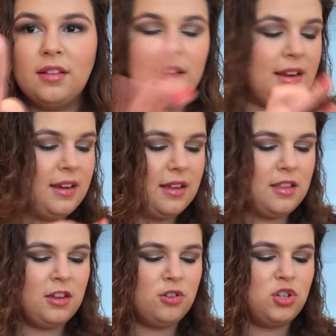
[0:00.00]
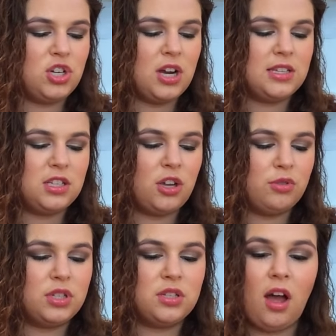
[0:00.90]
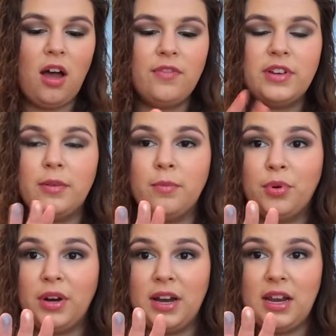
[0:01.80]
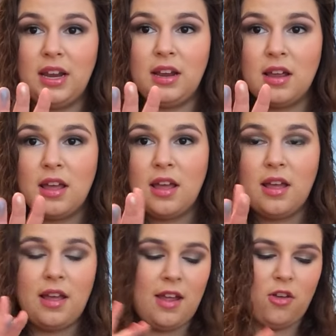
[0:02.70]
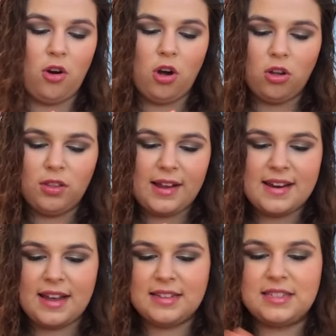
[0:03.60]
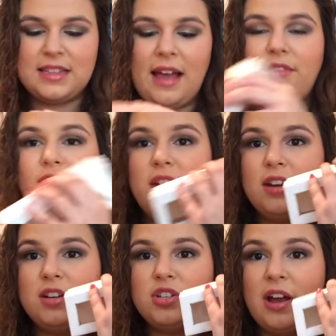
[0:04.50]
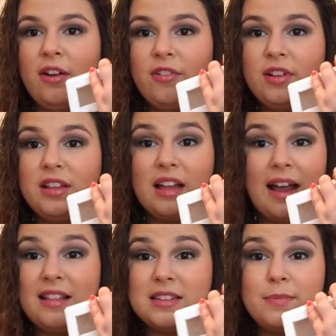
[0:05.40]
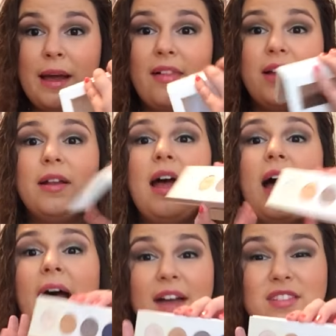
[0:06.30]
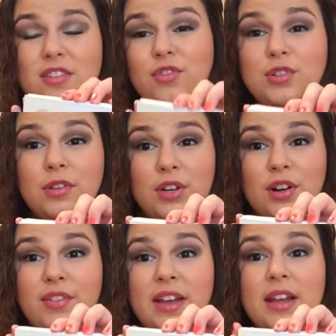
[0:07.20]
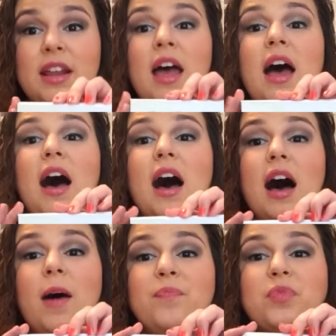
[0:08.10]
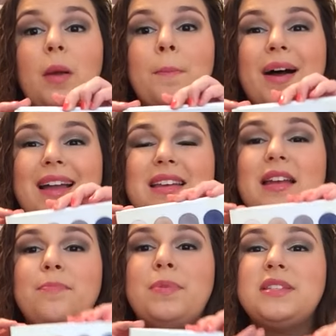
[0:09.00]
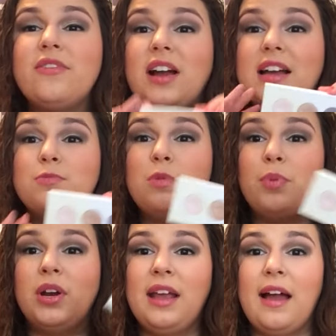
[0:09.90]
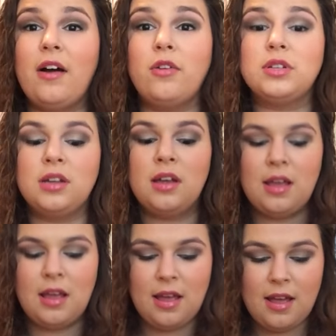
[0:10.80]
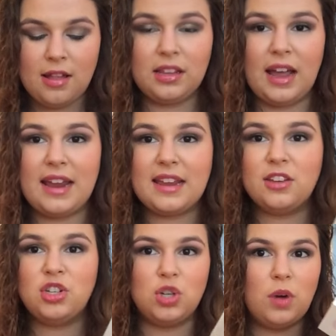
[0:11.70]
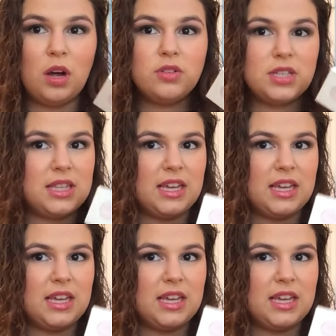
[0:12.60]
Like, they're just so soft and pretty. And they're all like a nice satin finish. I really like this palette. I have done a full review of it. But Pacifica has been putting out, like, duos and